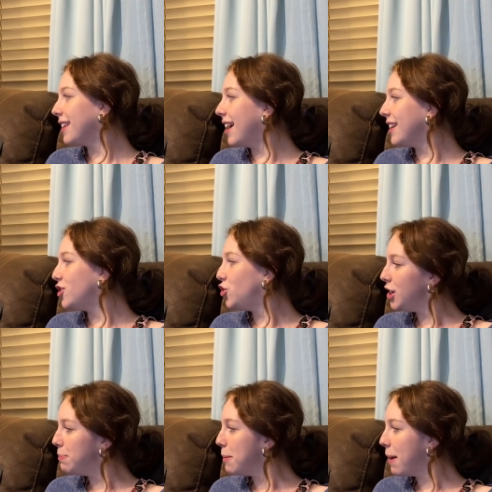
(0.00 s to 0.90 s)
like
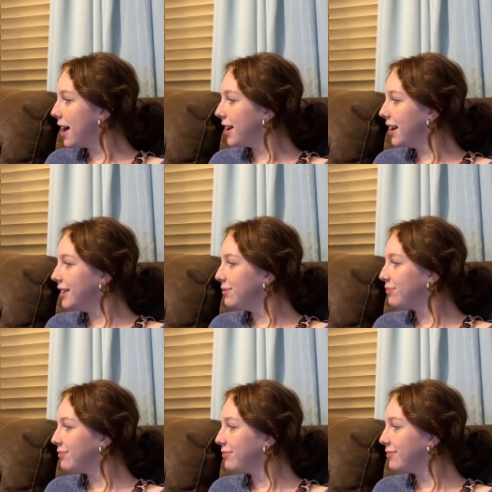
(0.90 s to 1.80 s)
cheap American?
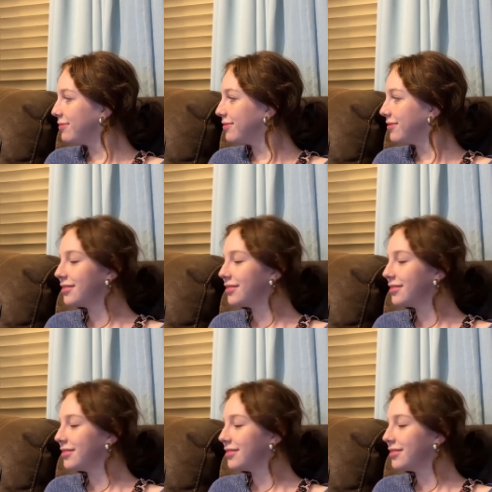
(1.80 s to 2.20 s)
Yeah.